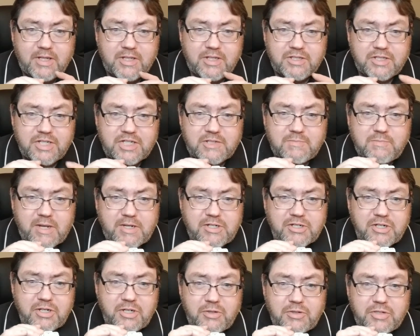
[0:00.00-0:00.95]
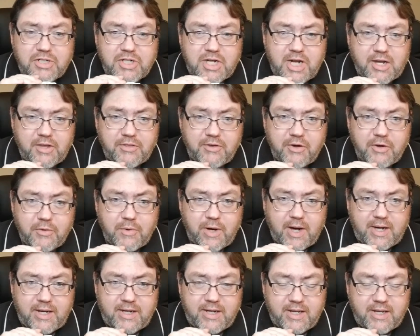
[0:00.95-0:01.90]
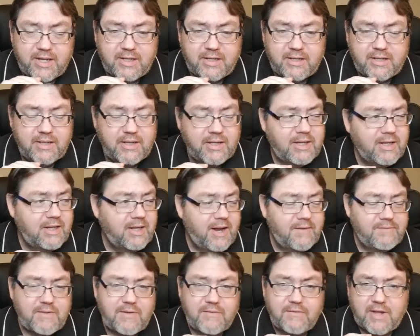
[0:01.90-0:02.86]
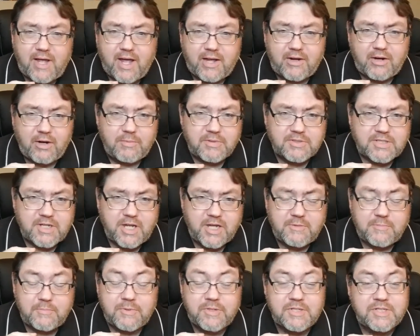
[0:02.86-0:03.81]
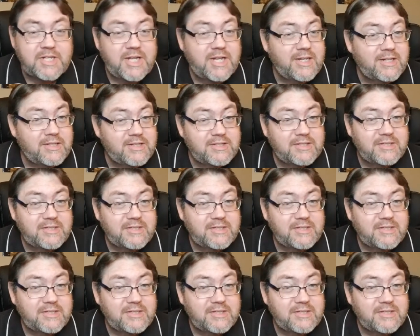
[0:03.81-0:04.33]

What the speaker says: Just make sure you check their rating. If they've got almost 100%,